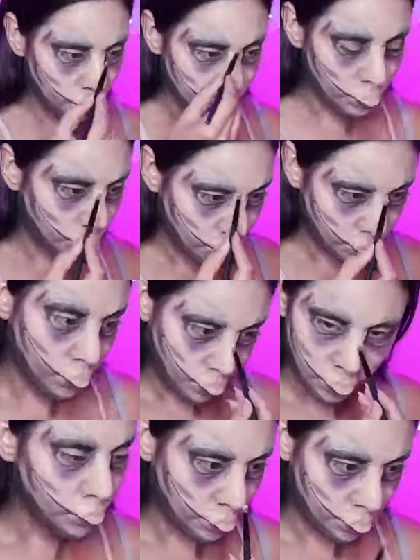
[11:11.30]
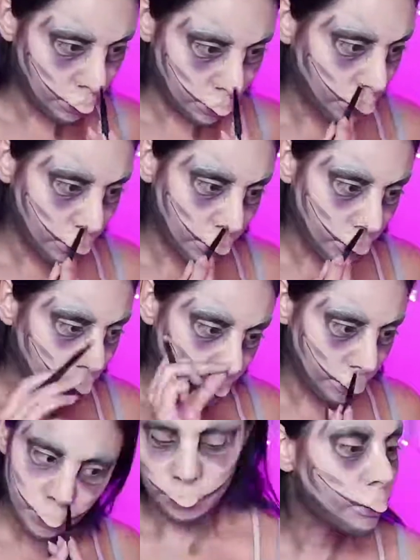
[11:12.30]
and reddish tones
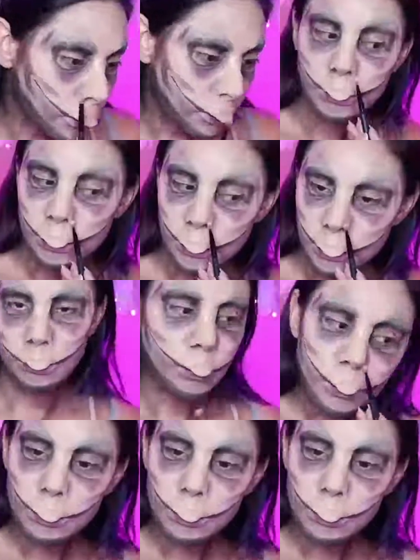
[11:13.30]
underneath the eyes.